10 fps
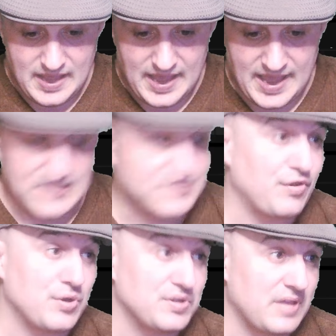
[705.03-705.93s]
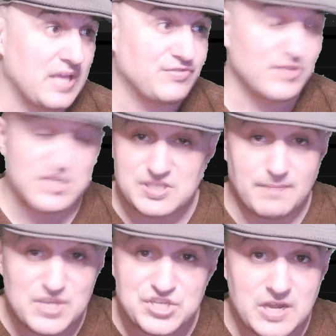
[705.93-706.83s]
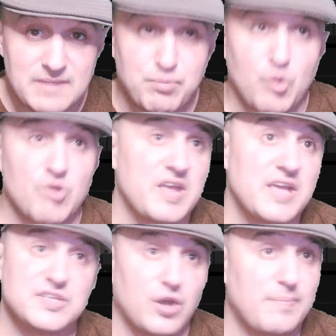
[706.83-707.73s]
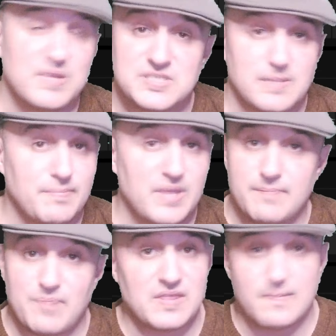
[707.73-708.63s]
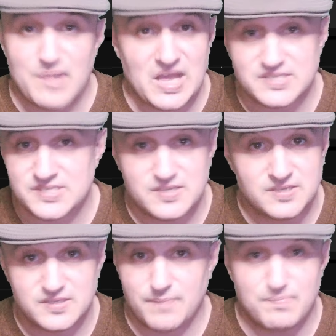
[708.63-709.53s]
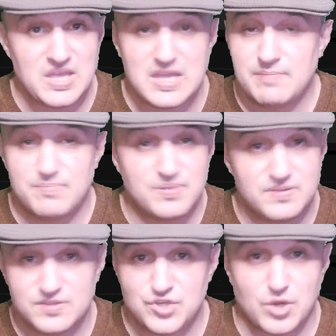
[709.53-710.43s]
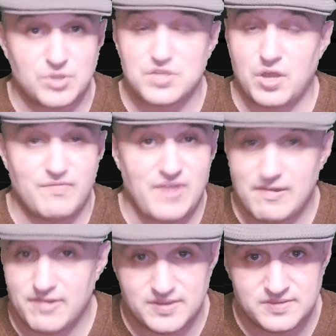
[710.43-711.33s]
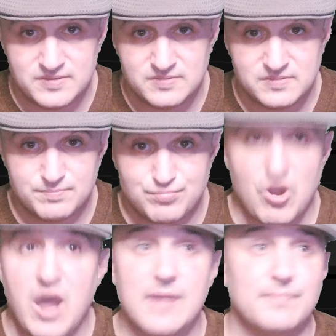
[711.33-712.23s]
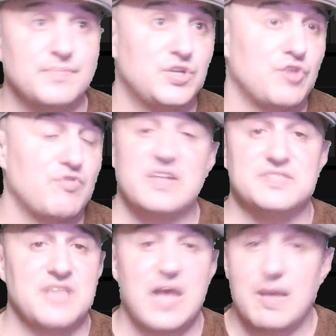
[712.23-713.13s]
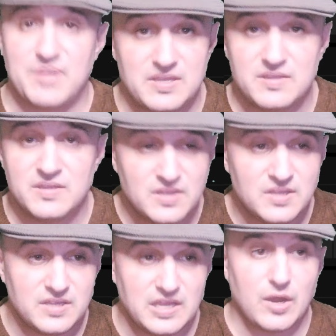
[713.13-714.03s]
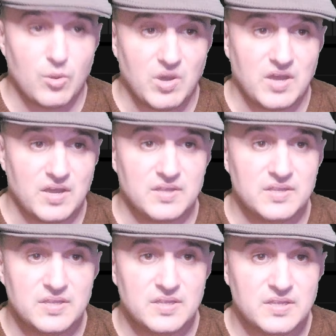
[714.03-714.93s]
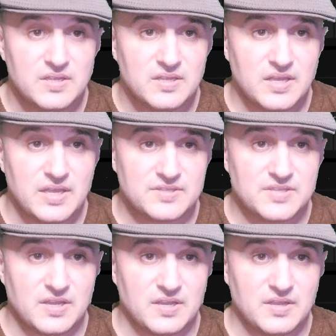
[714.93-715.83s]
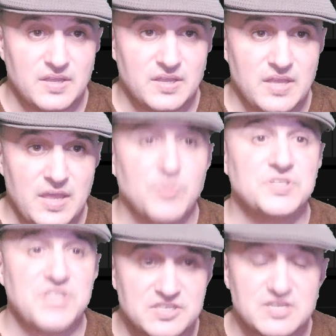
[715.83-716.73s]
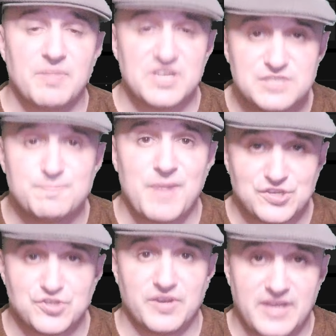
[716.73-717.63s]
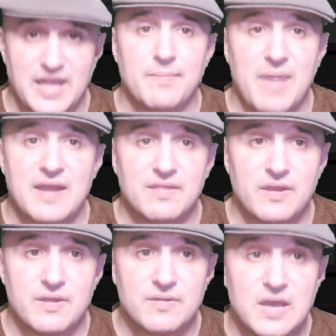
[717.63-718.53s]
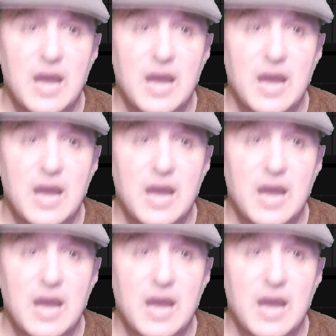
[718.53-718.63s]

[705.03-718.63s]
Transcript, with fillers: As for as for the submission, Poirier's only been submitted by the best Khabib, Charles Oliveira, crime, Korean zombie. You know, uh, it uh, it would take somebody special to get him out of there.